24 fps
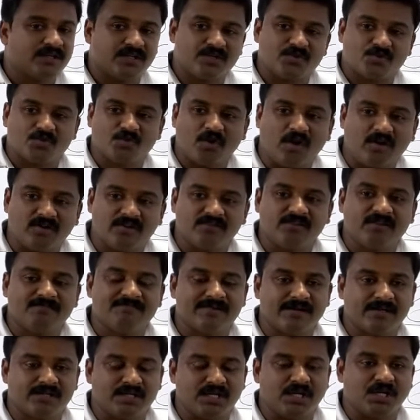It is not the
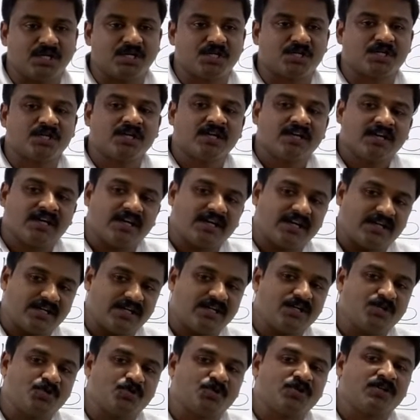British, it
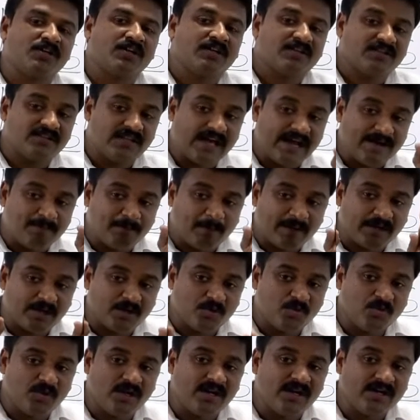is that
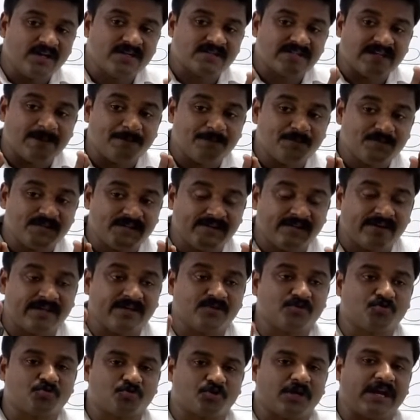particular
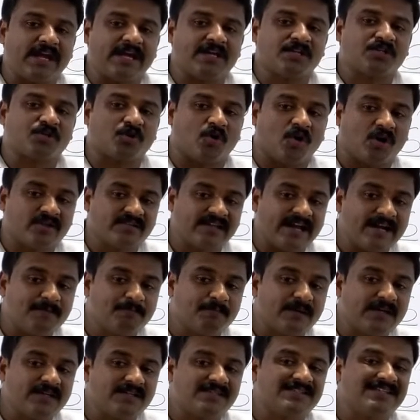subsidiary state or
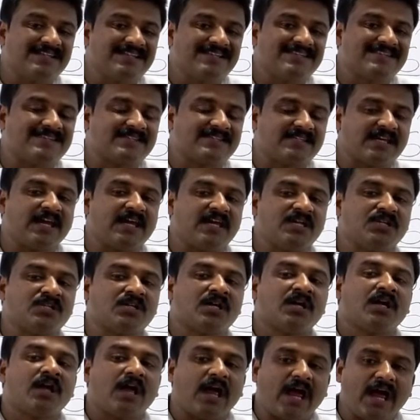that princely state
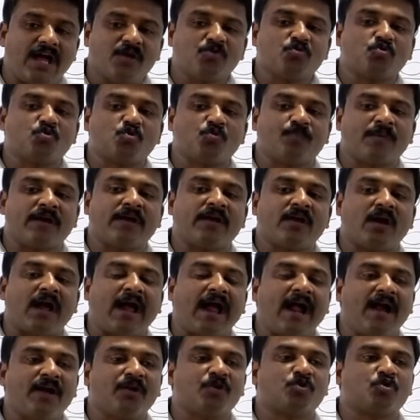has to pay,
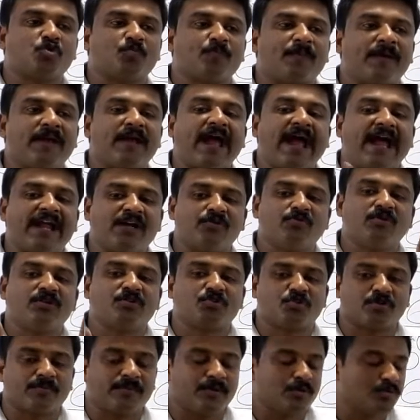had to pay annual
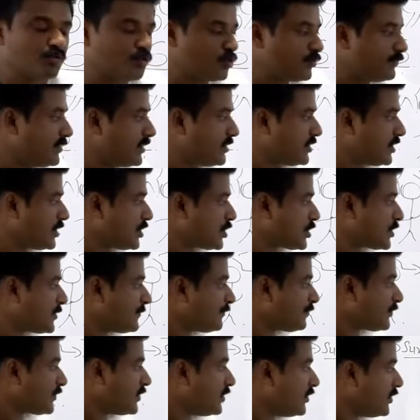tribute to British.
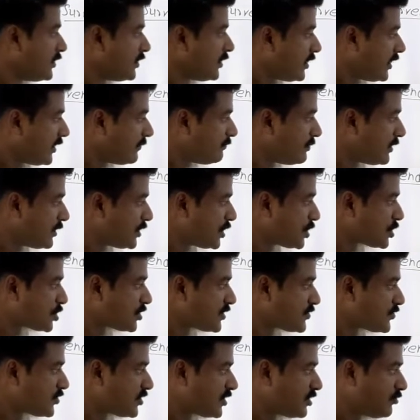A British
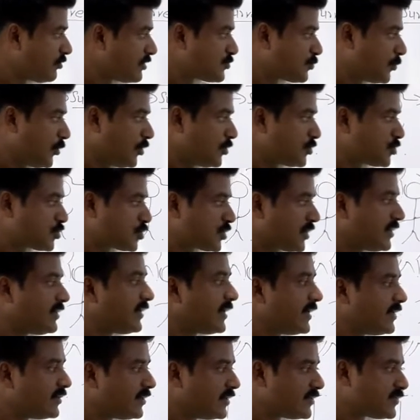resident was posted
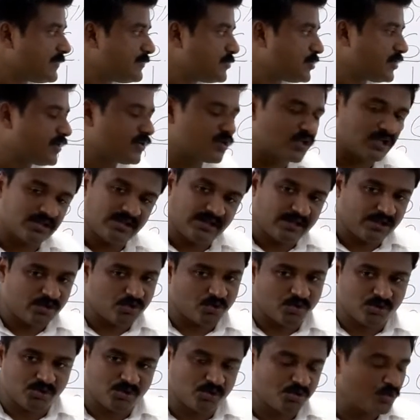in the subsidiary state. That is
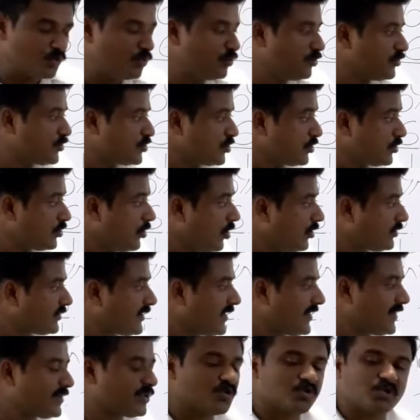also true. So not
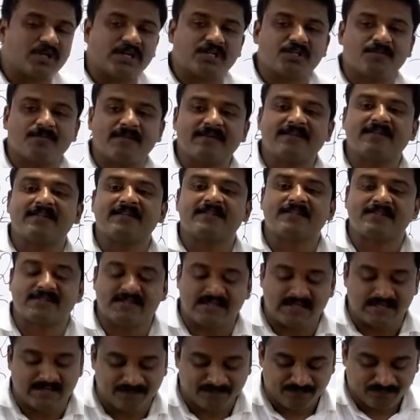correct statement is
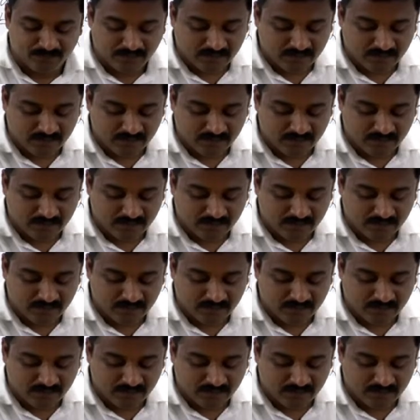C.